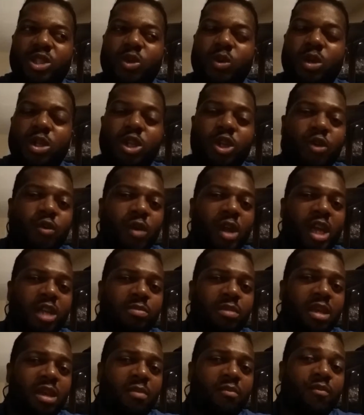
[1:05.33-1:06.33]
to a degree,
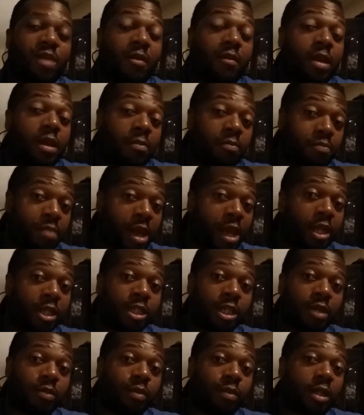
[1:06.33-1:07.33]
has become very
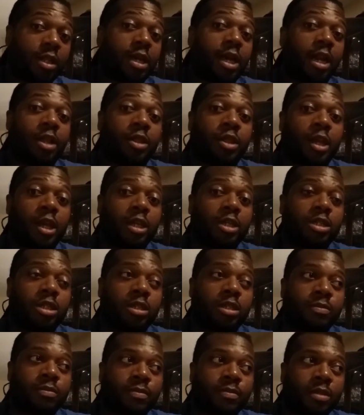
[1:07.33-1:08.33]
impatient with a lot of
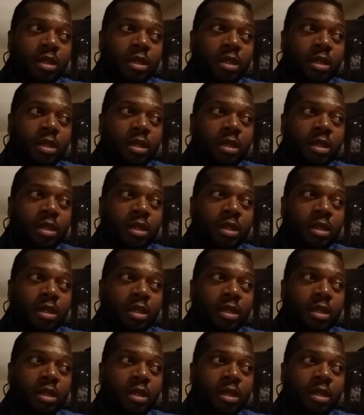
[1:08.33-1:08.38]
things.